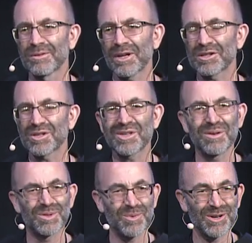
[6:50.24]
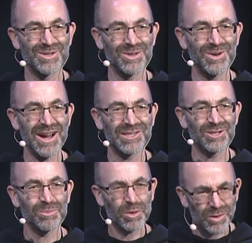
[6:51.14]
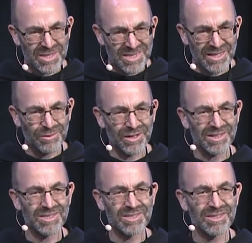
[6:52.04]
Not just give spiritual direction, but receive it.